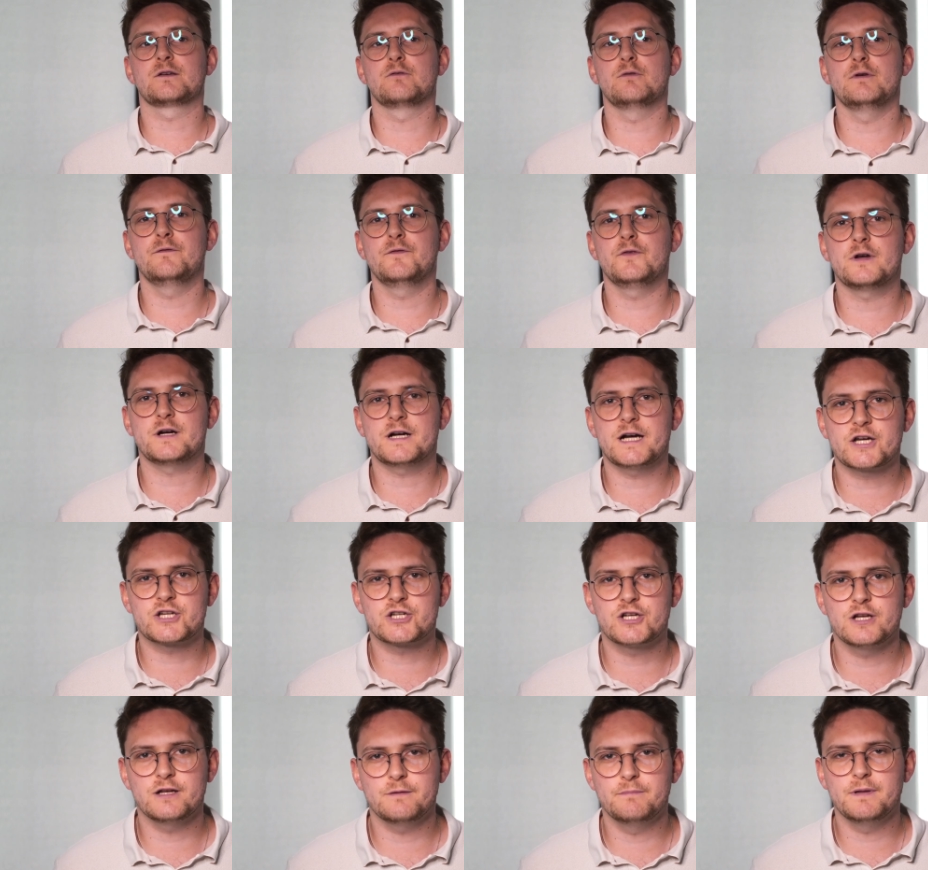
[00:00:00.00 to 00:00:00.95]
if you are
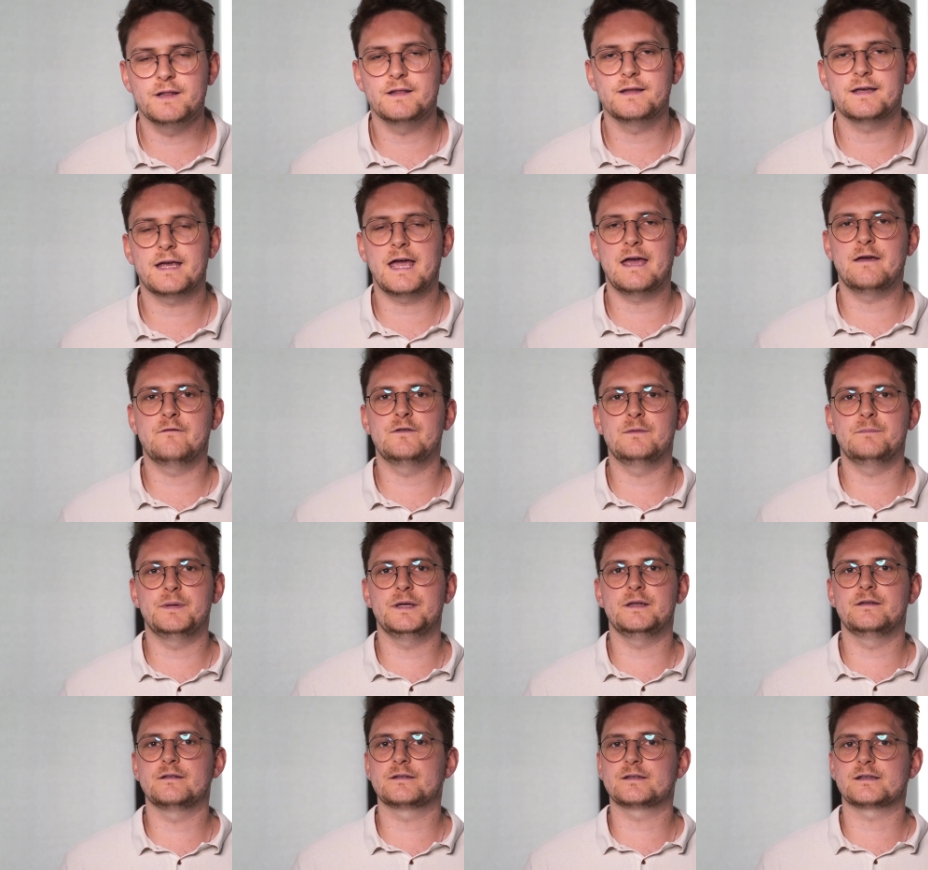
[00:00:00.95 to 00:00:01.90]
actually building
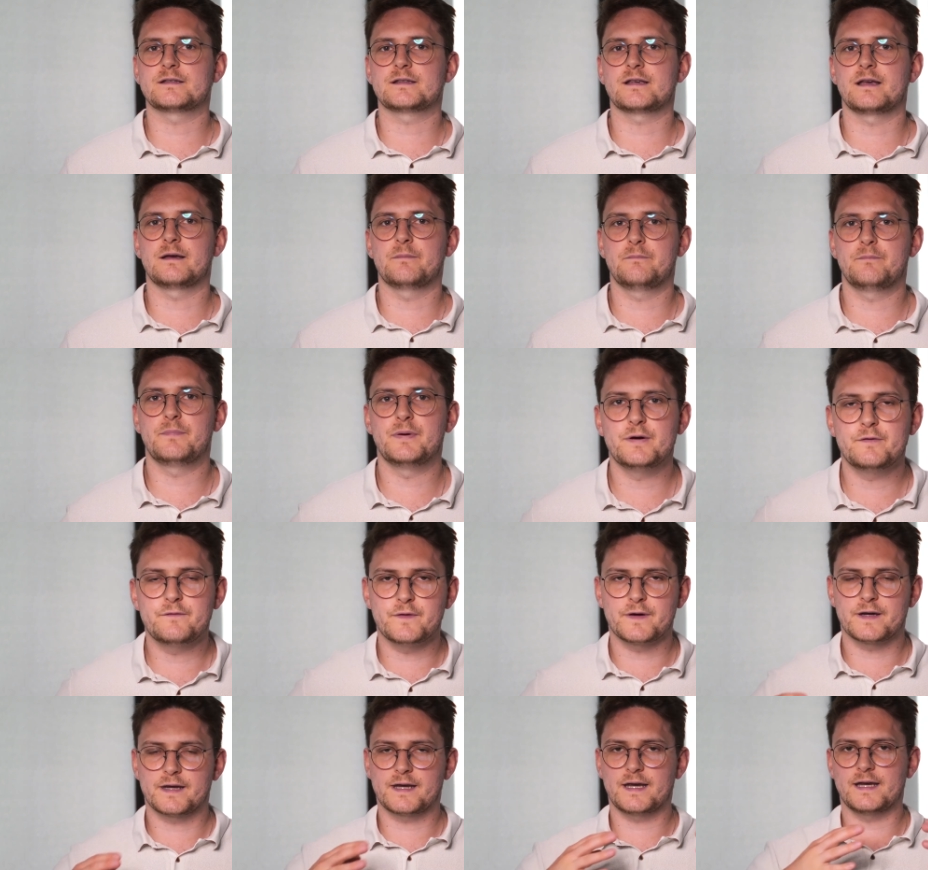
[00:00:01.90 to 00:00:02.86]
MVP, this is a
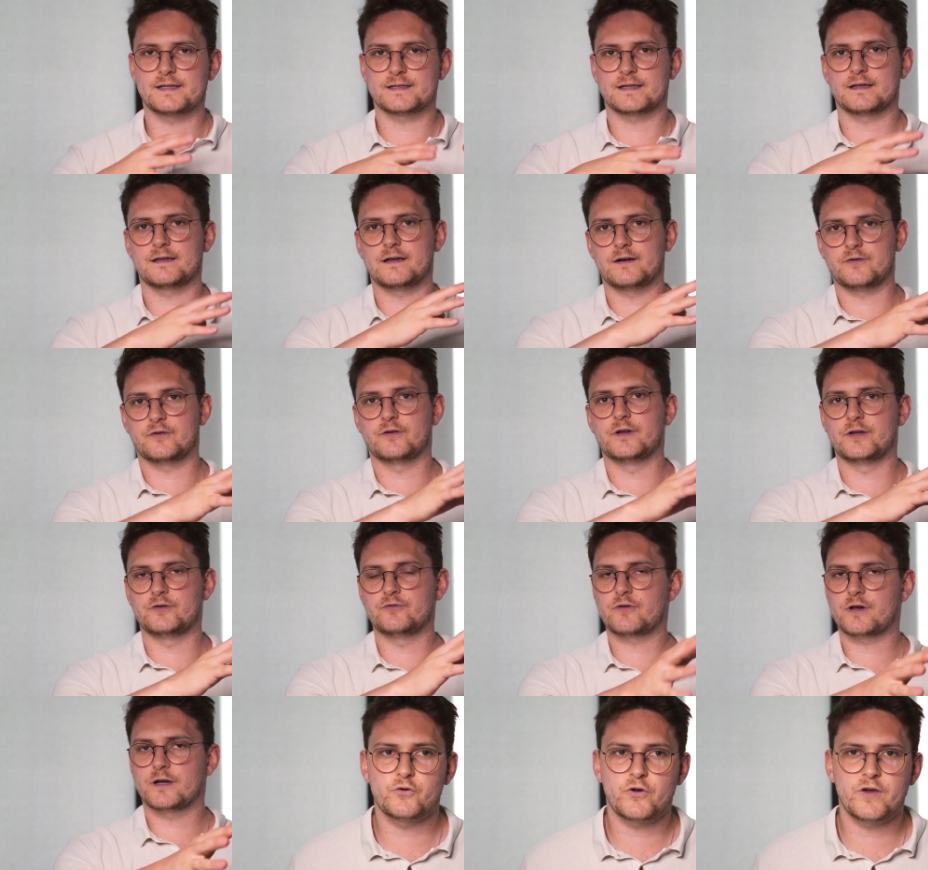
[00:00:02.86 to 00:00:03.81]
perfect case scenario that
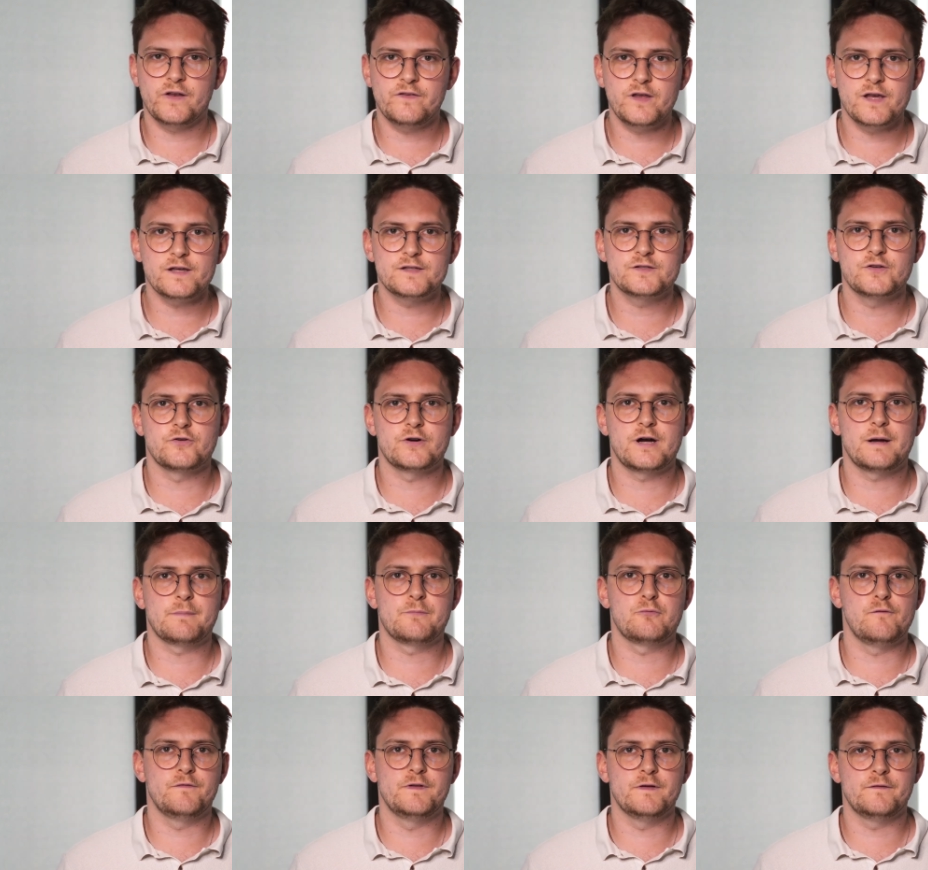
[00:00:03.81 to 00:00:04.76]
you can test your app
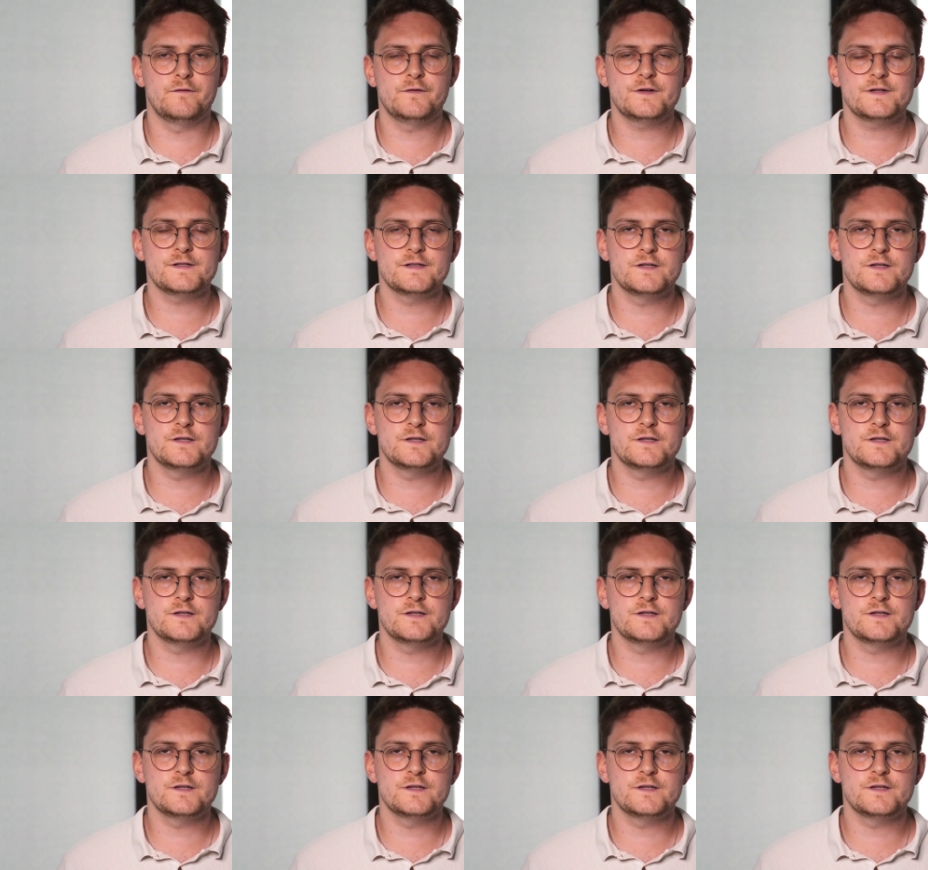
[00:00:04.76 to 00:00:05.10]
with the first